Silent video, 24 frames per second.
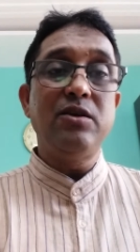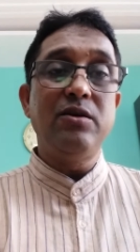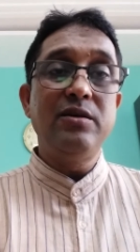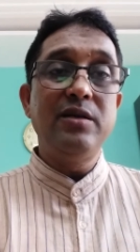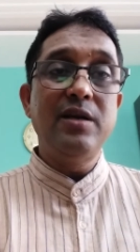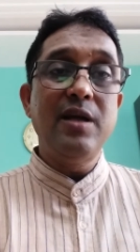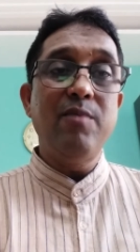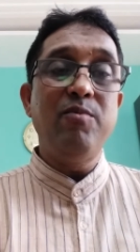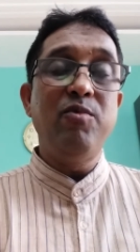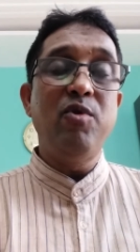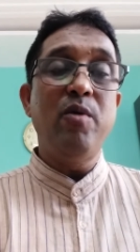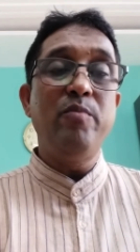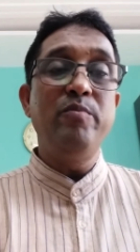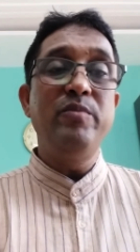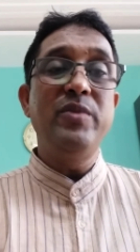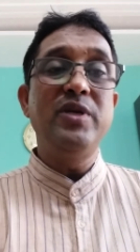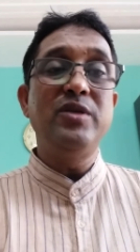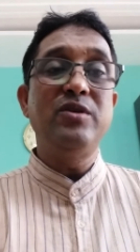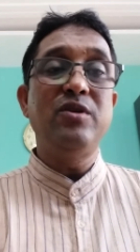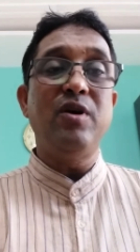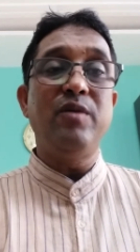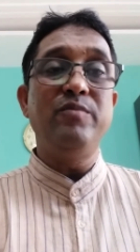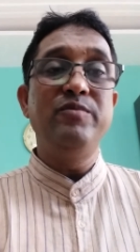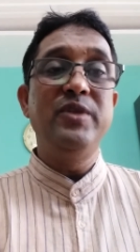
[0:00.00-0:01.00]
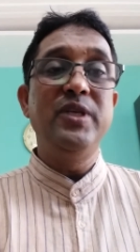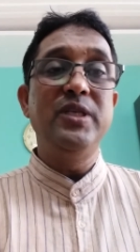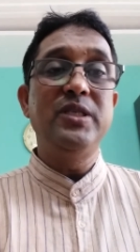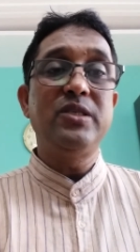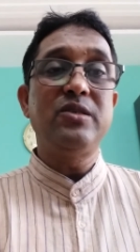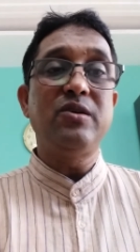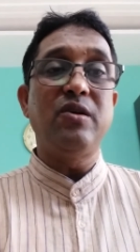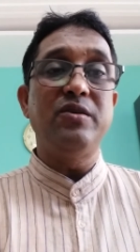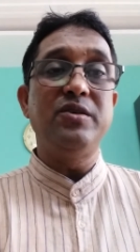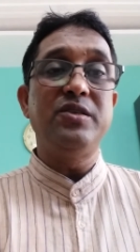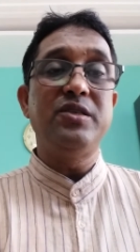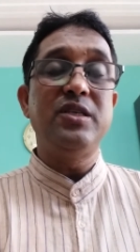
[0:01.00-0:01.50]
development of this
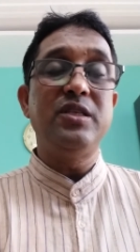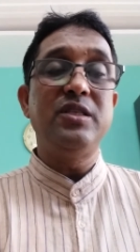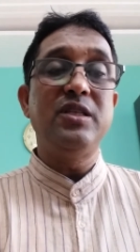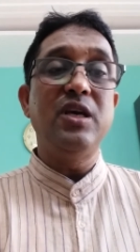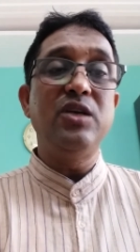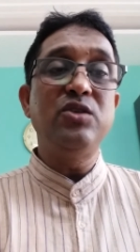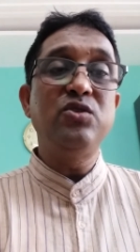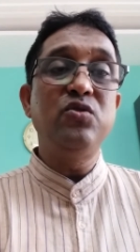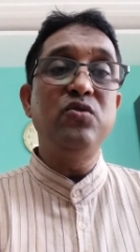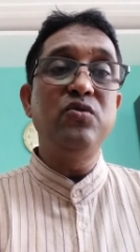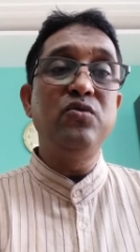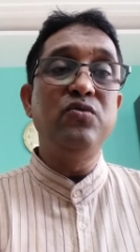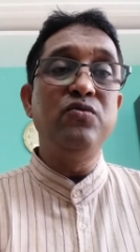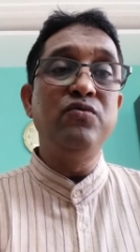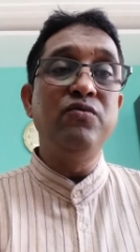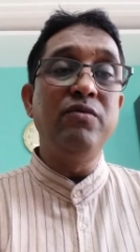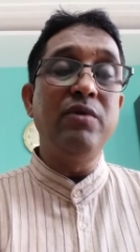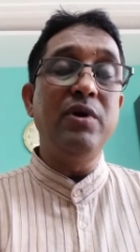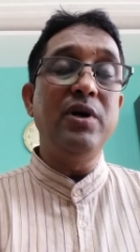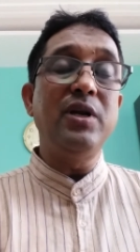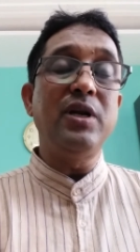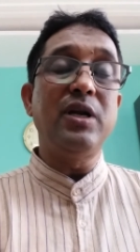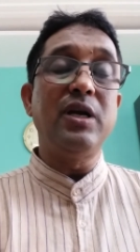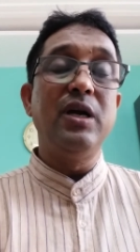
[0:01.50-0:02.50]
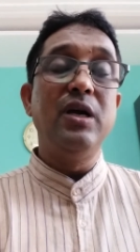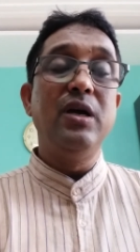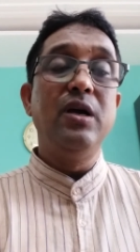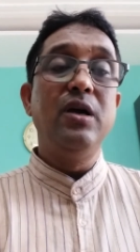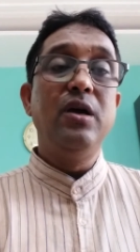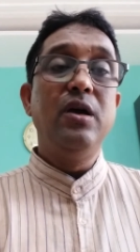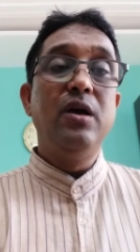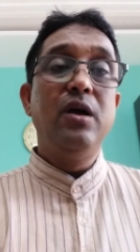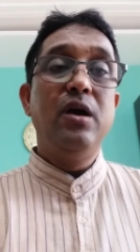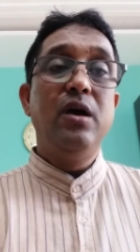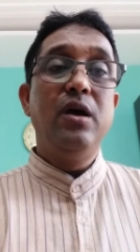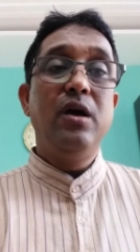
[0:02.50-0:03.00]
country. They should work
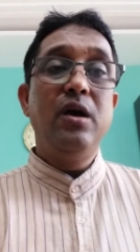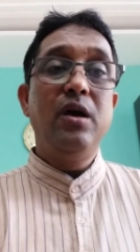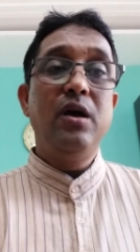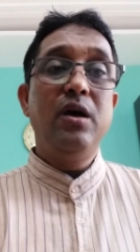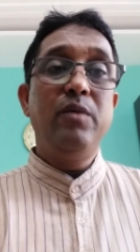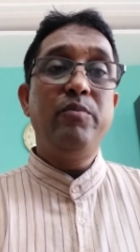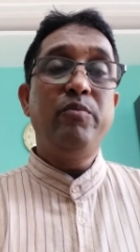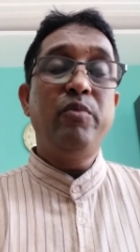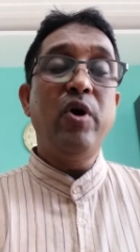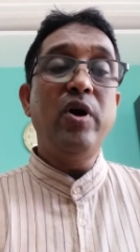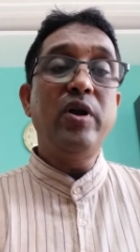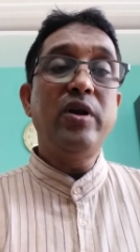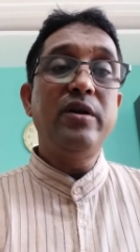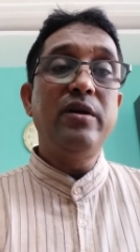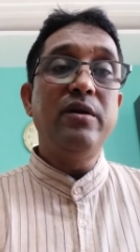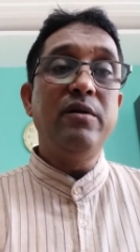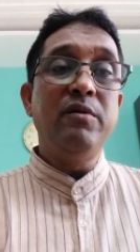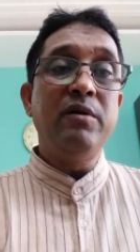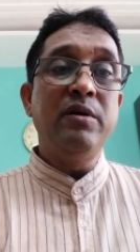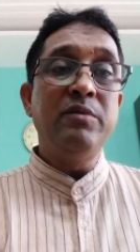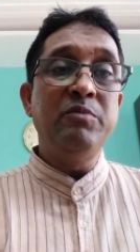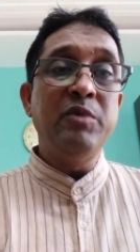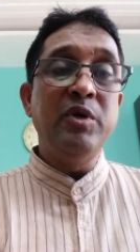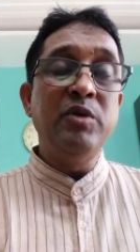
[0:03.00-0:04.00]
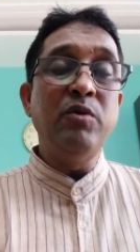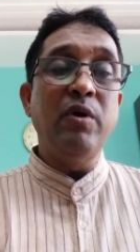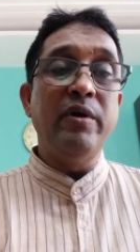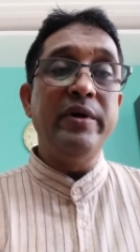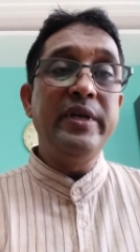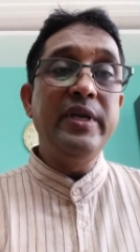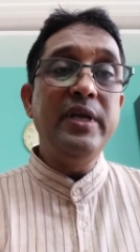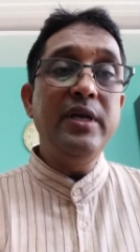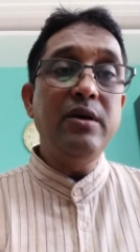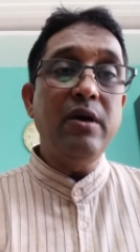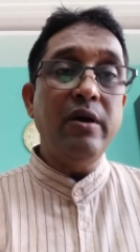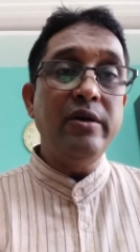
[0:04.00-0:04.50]
for
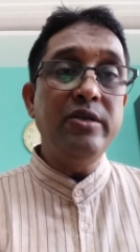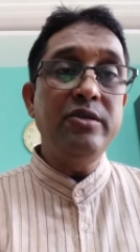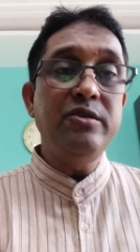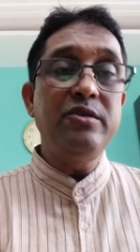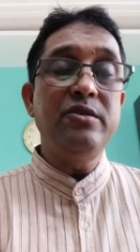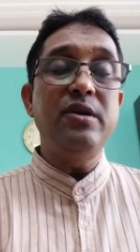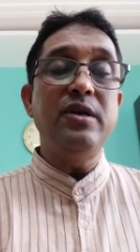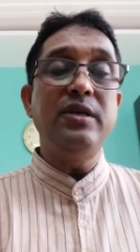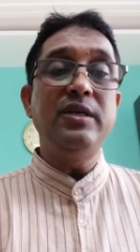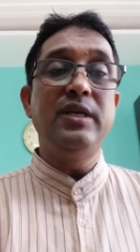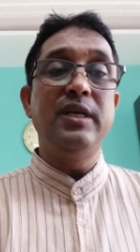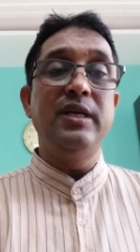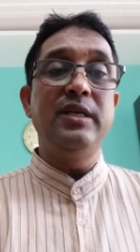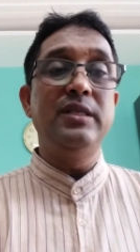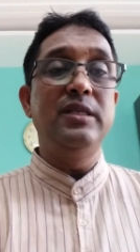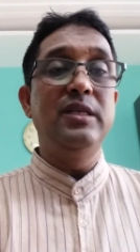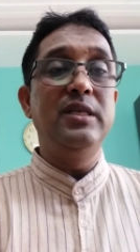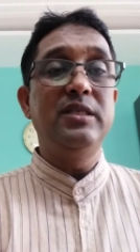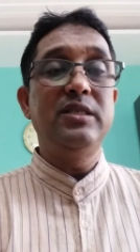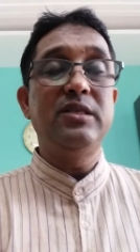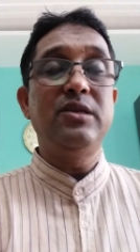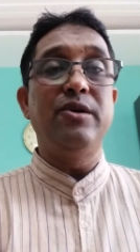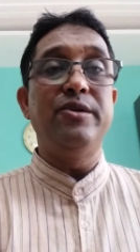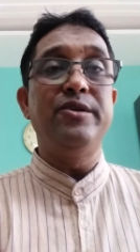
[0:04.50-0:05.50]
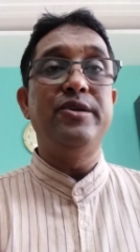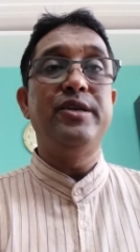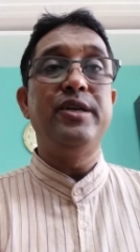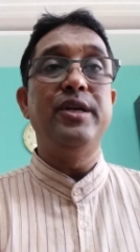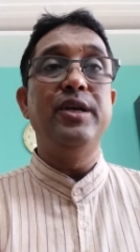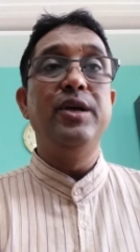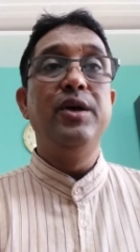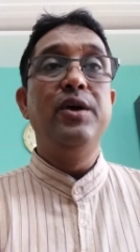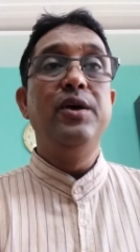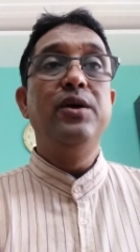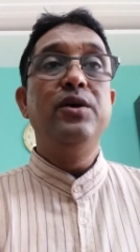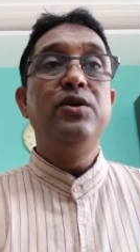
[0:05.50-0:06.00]
reconstructing this country.
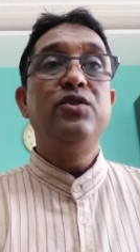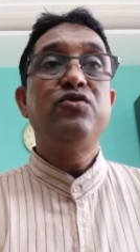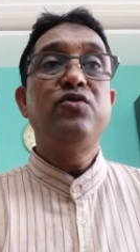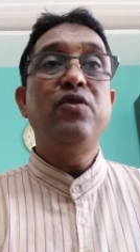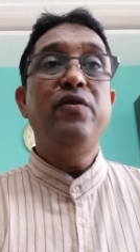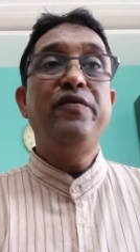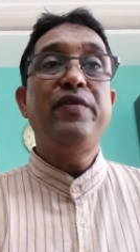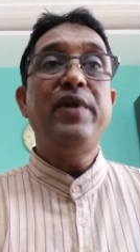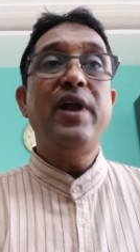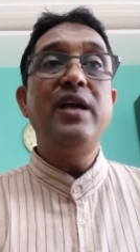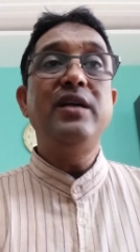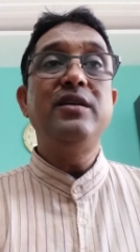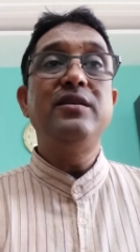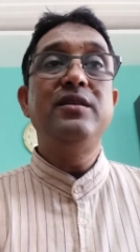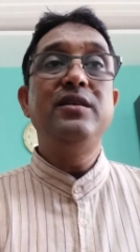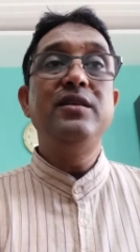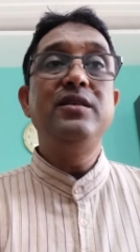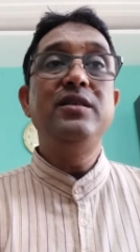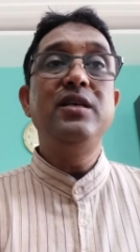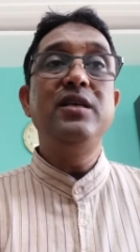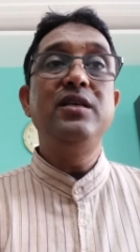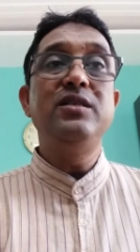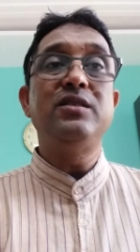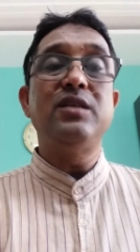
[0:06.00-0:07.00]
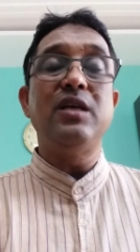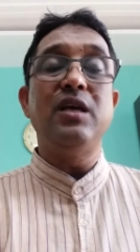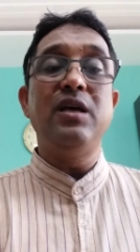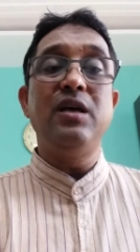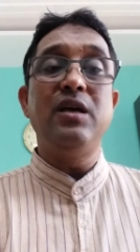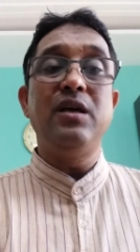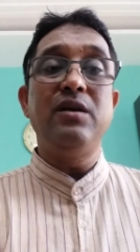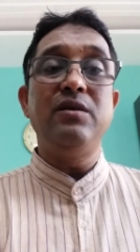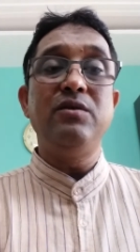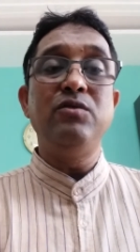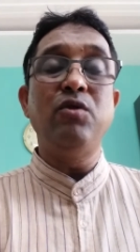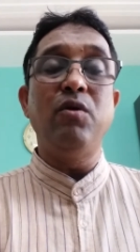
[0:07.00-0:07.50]
So friend, this is
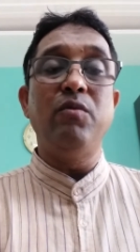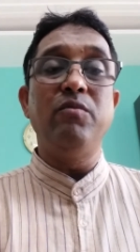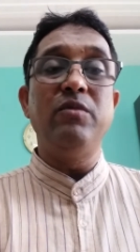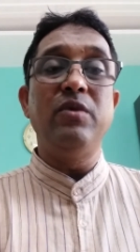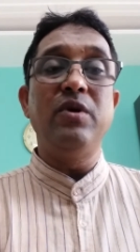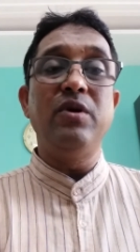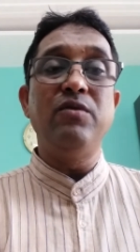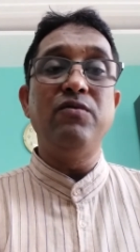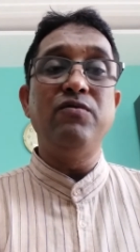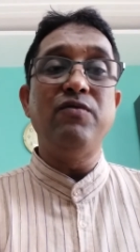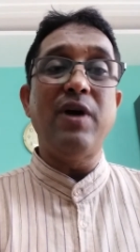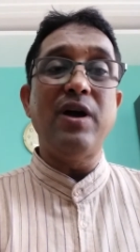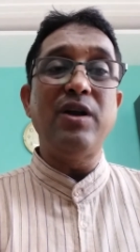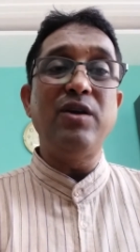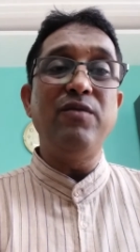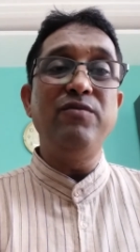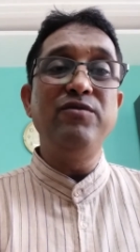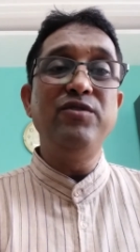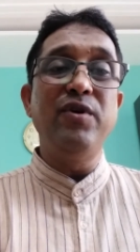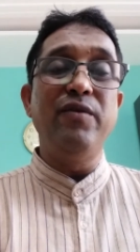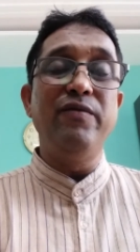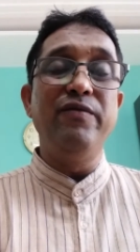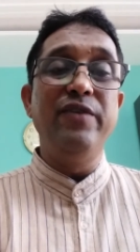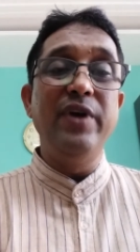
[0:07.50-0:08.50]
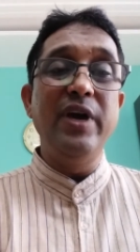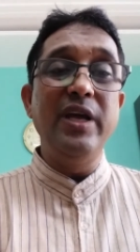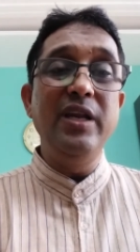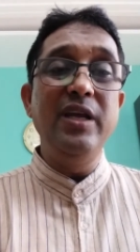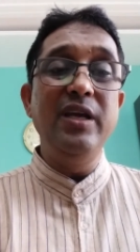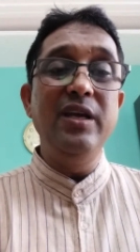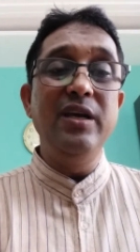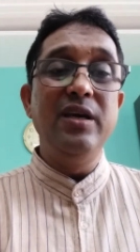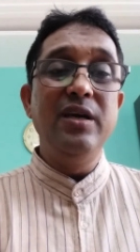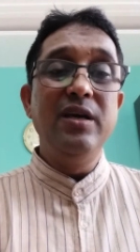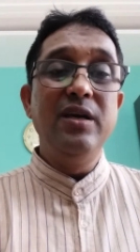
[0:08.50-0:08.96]
one of the very